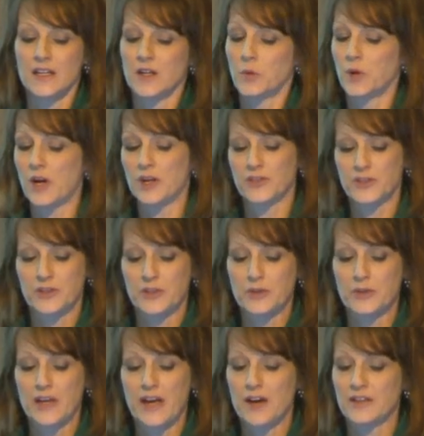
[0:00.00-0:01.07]
We also
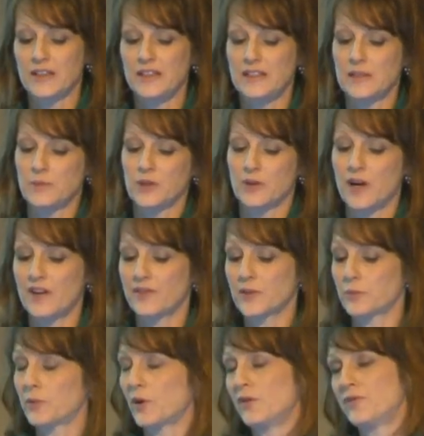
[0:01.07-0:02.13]
do county
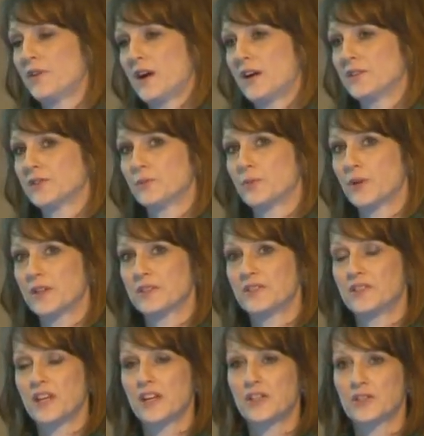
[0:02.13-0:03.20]
demographic profiles and
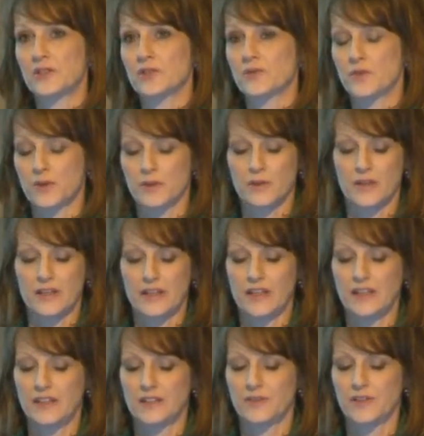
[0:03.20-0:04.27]
presentations for
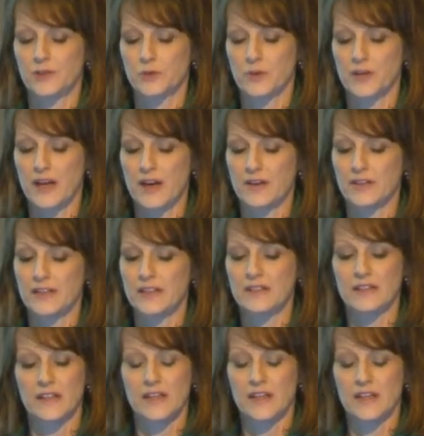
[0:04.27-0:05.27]
individual counties,